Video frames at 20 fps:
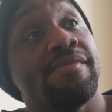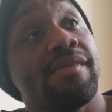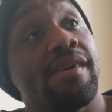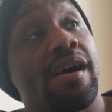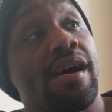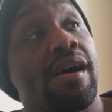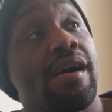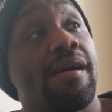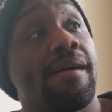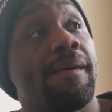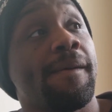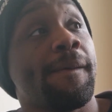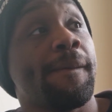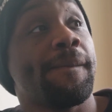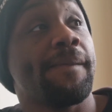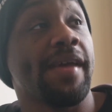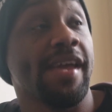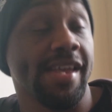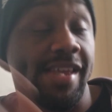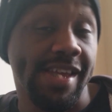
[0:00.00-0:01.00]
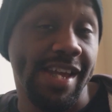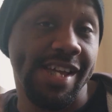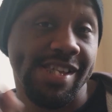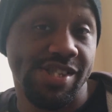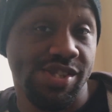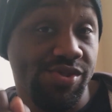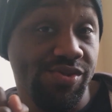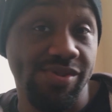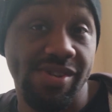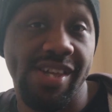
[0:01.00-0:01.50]
And
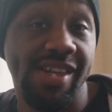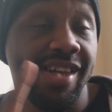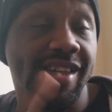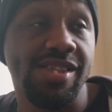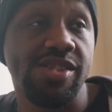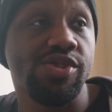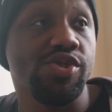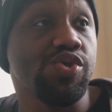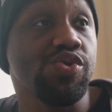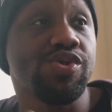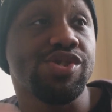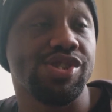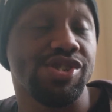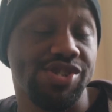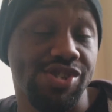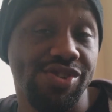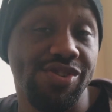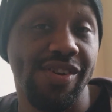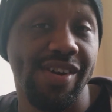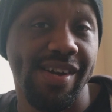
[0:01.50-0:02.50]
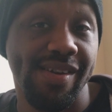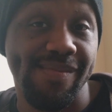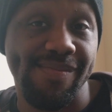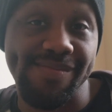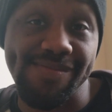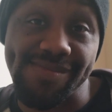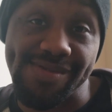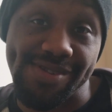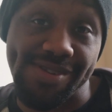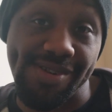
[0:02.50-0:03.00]
yes, you can lose a stripe.
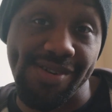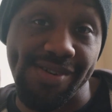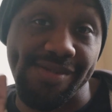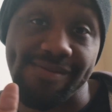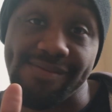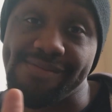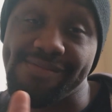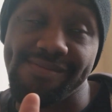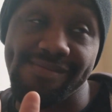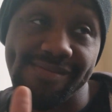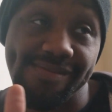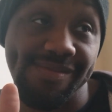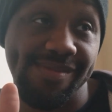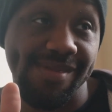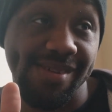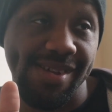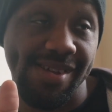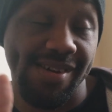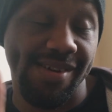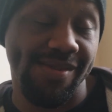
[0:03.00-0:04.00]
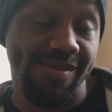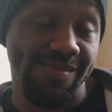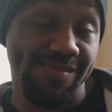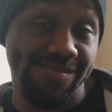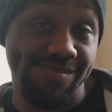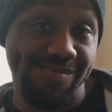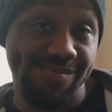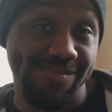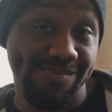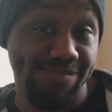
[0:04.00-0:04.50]
So,
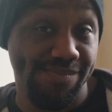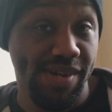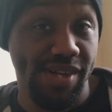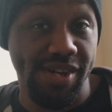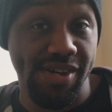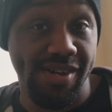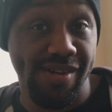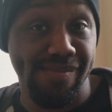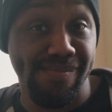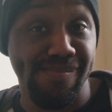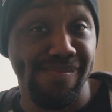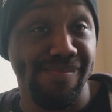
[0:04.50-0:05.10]
be good.